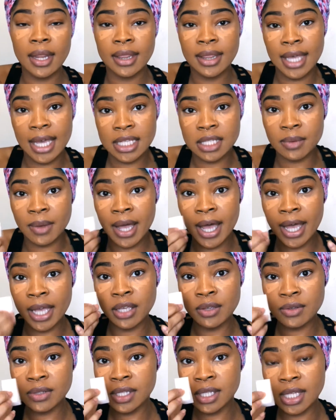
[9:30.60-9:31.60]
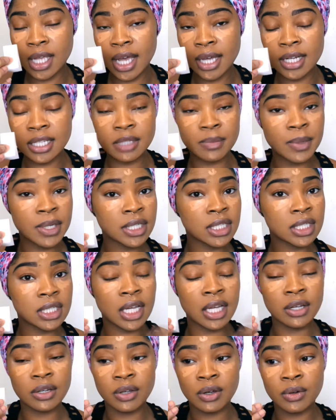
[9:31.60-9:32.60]
That's why I use these kind of sponges, and
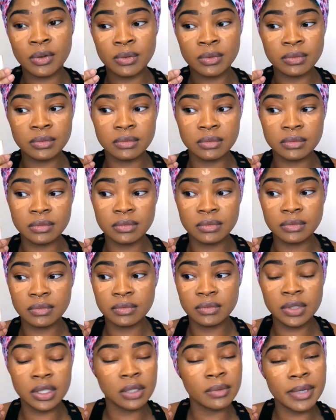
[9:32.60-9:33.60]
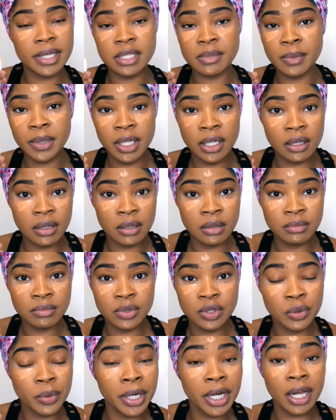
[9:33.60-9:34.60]
I don't really waste money on
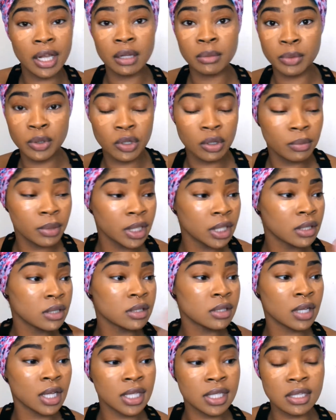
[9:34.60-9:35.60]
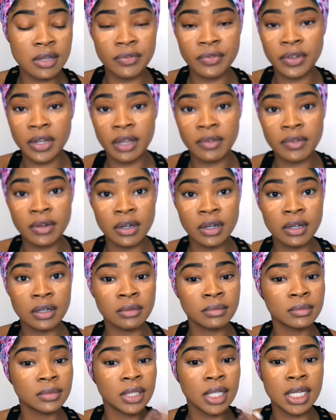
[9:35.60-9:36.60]
$20 beauty blenders and all that stuff,
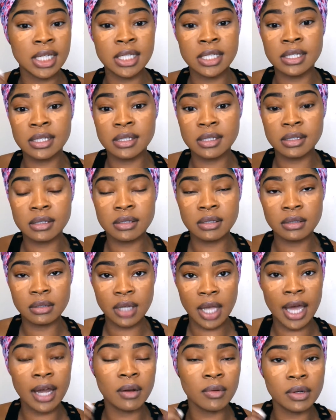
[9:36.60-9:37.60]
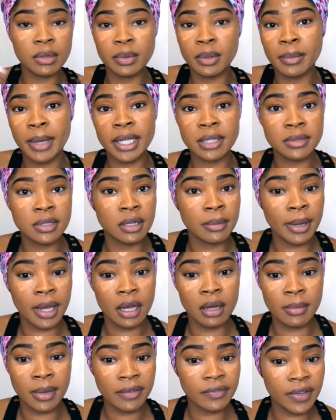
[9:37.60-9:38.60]
whatever, because I don't want to put bacteria
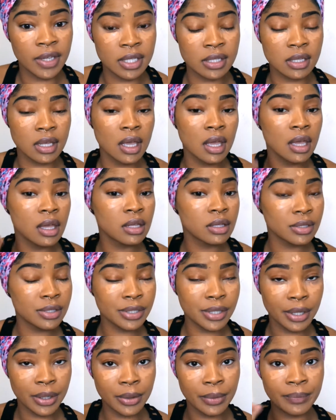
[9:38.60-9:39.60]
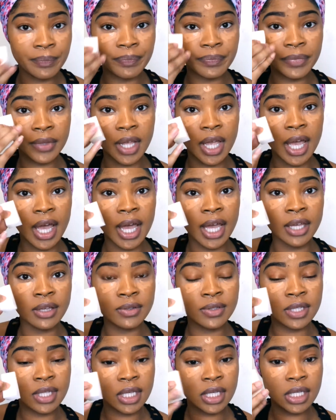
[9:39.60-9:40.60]
back on my face. So I
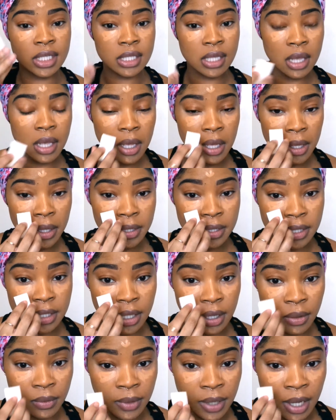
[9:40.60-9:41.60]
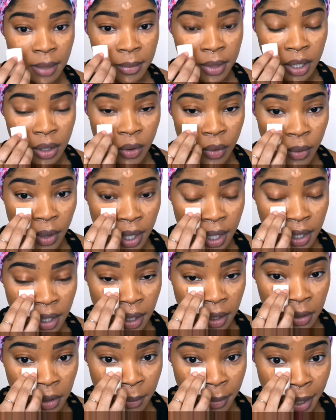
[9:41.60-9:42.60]
use these. So now I'm going to go in
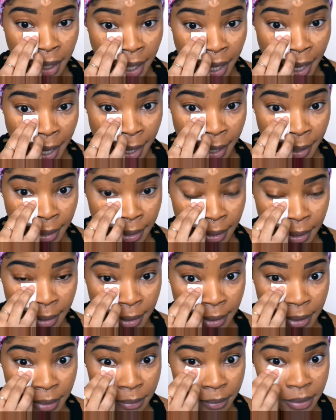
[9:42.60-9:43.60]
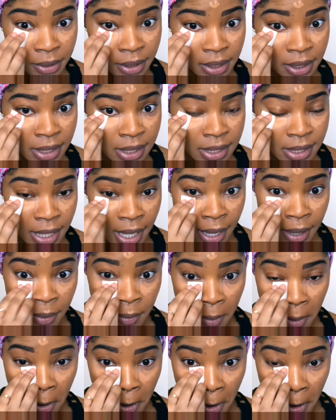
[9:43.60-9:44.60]
under my eye, blend this
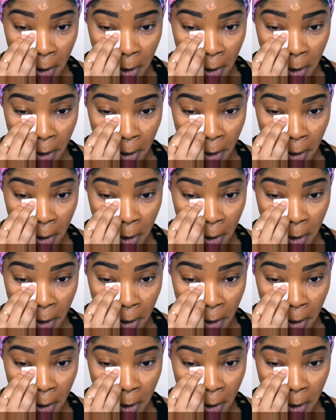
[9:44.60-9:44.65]
out.